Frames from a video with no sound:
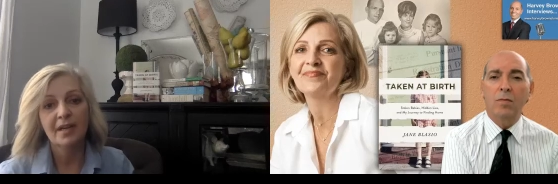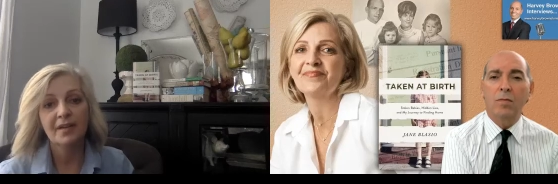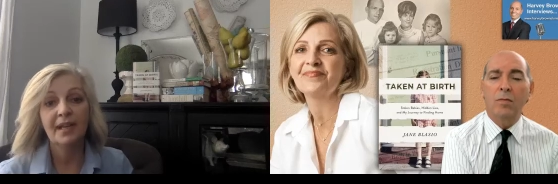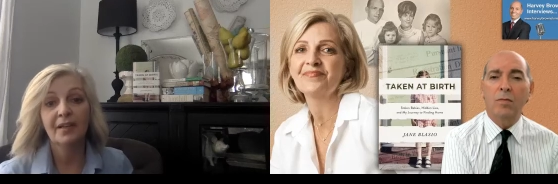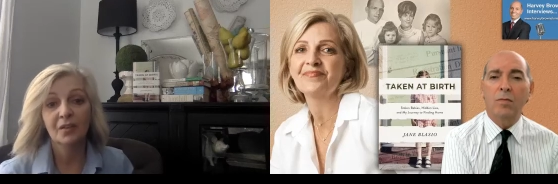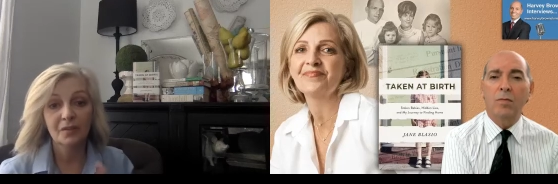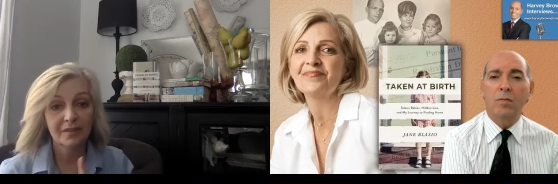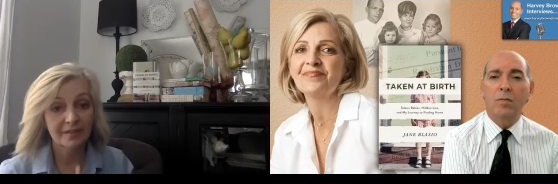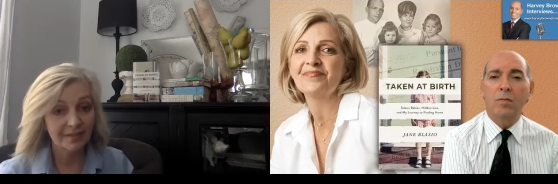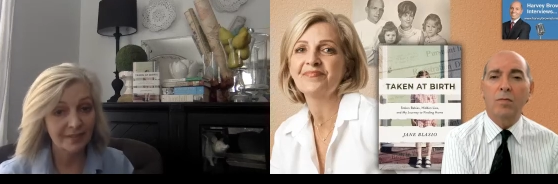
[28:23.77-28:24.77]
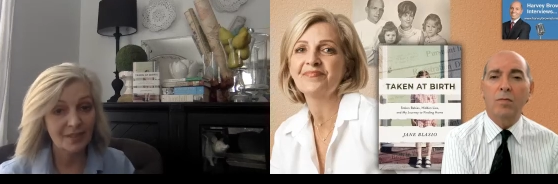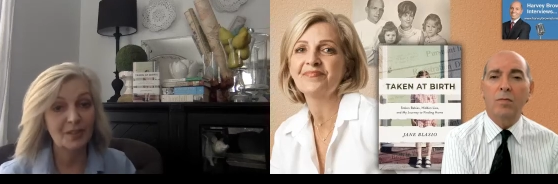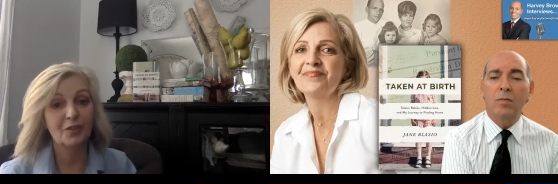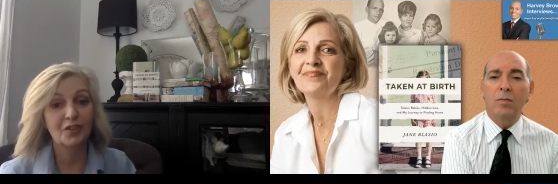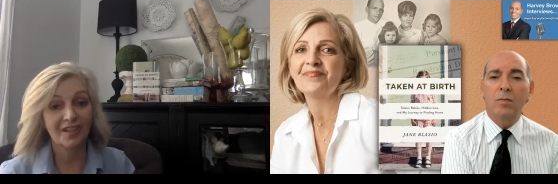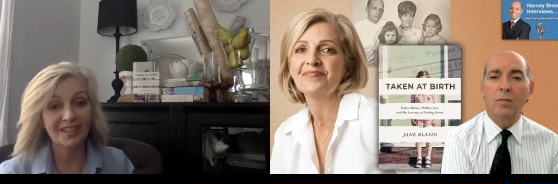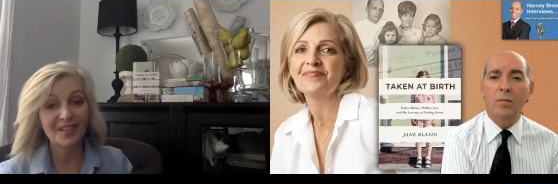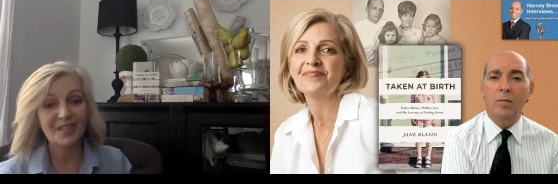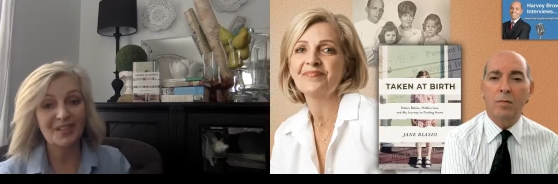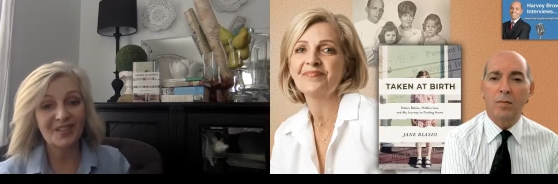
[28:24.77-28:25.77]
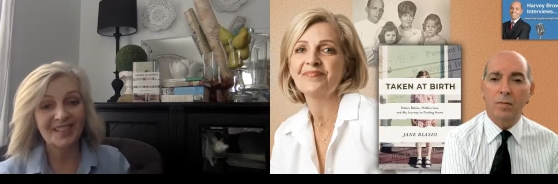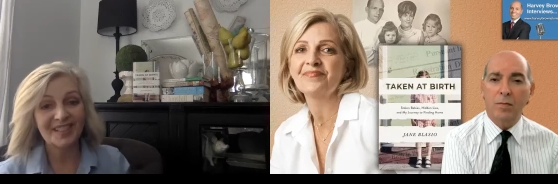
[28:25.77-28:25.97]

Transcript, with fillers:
Speaker 1: Now, is there justice?